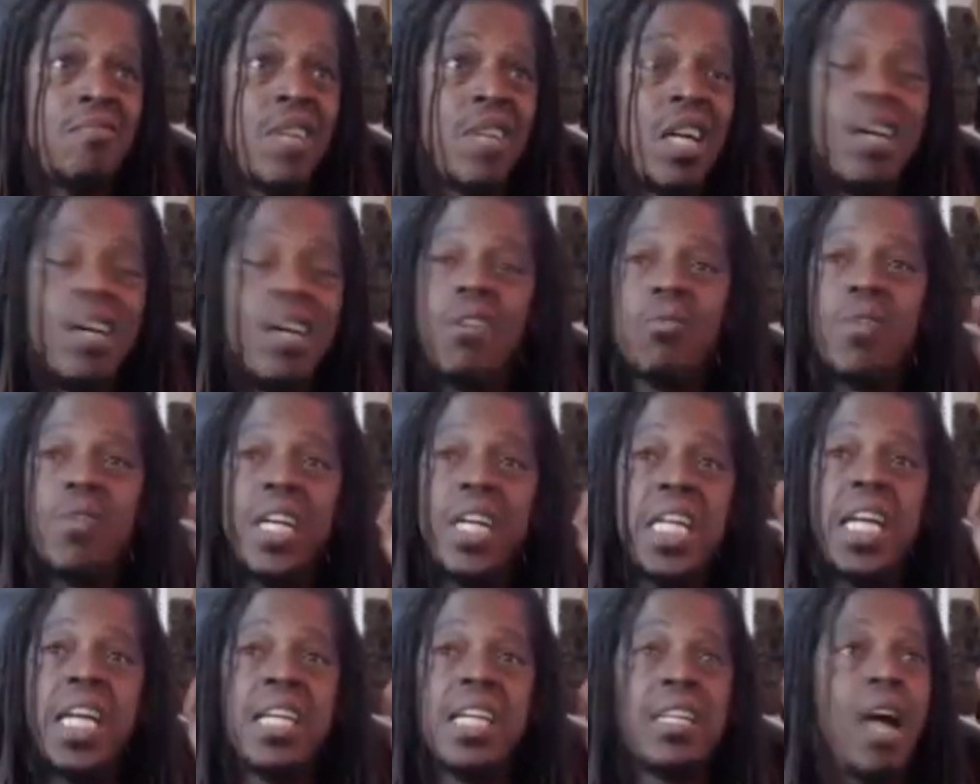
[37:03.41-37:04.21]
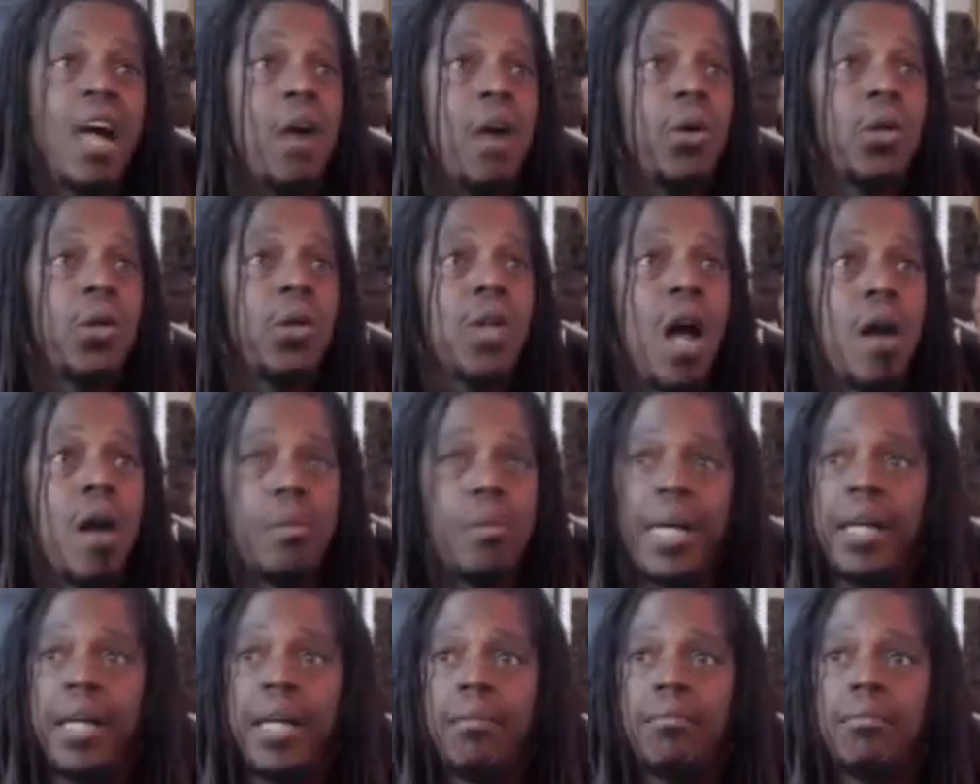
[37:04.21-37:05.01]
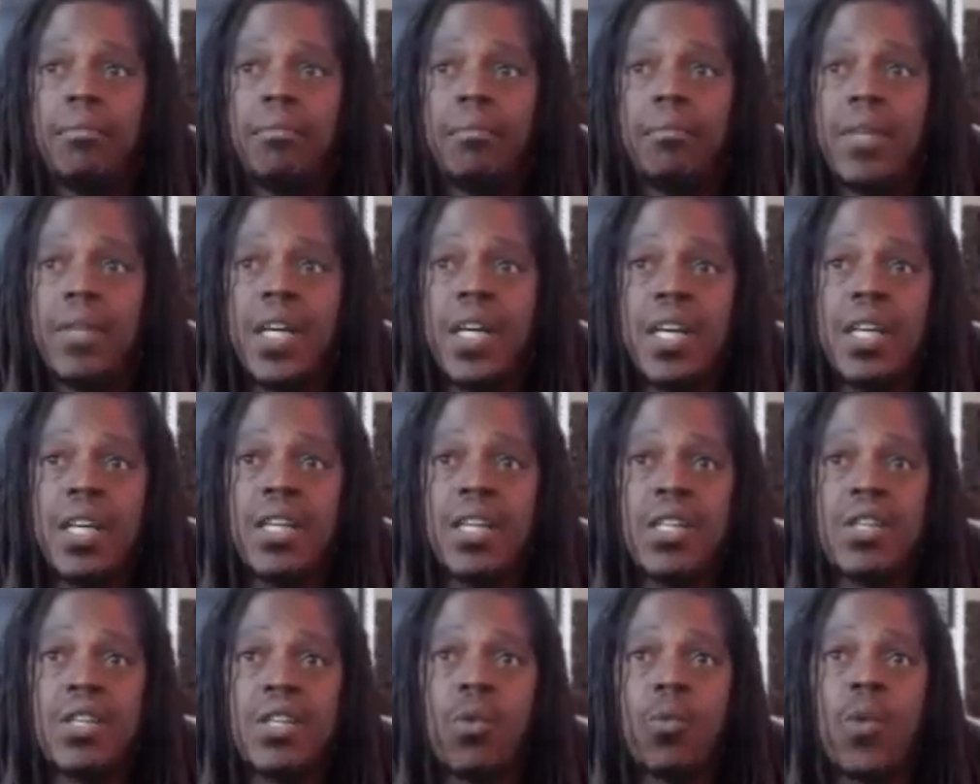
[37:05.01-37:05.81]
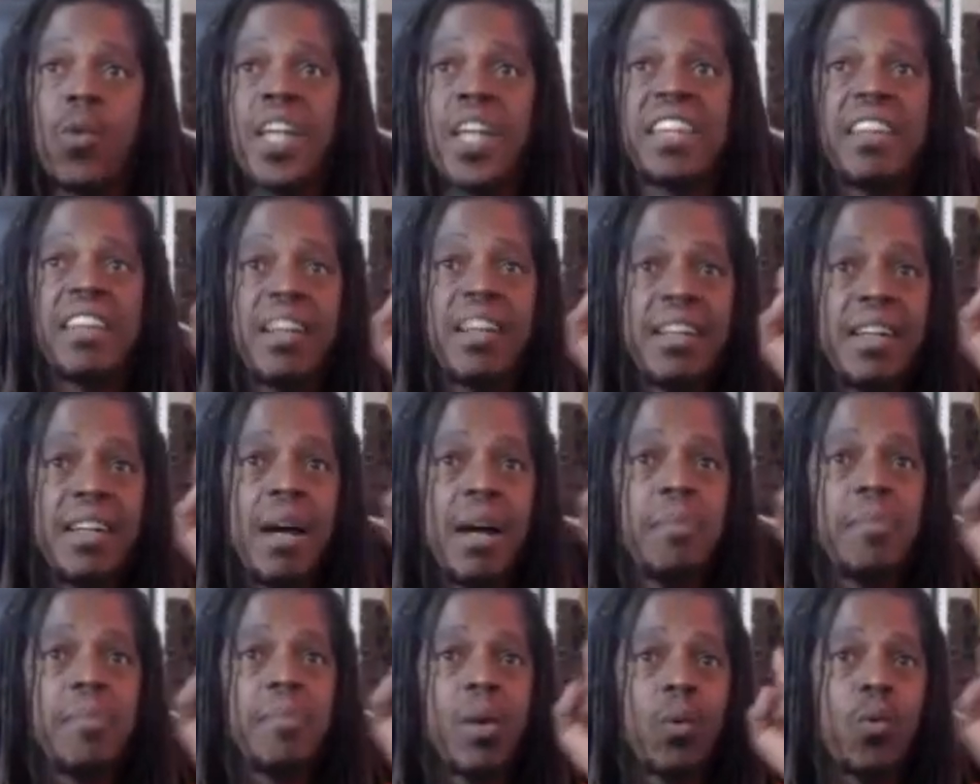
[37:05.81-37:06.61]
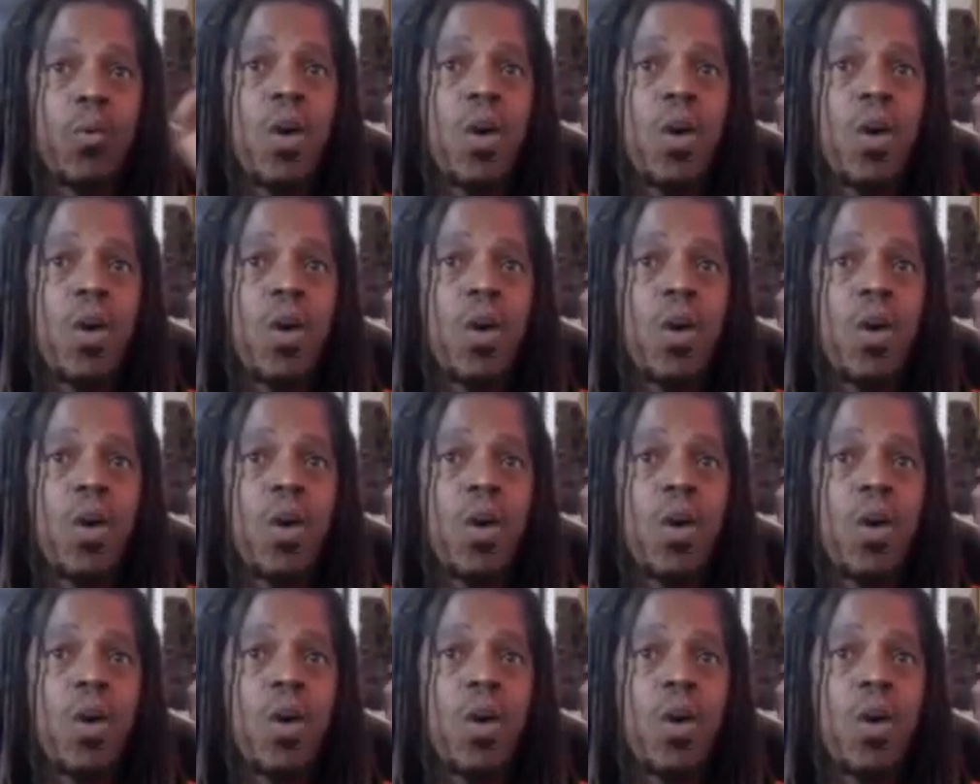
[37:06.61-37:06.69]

We needed our own army is what the number one